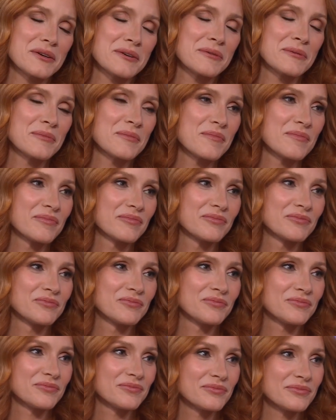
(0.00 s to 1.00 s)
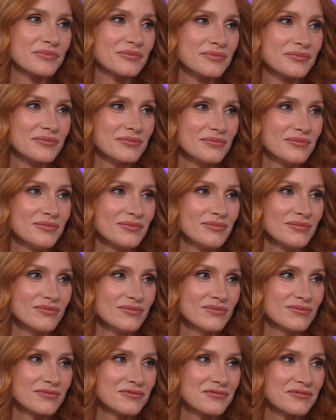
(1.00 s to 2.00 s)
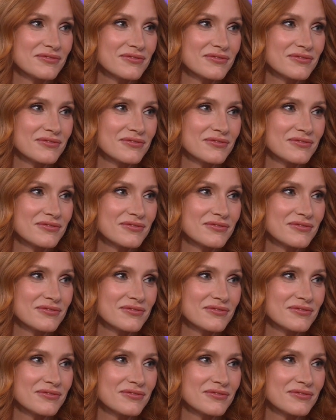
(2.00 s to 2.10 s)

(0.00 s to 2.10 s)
it was like, it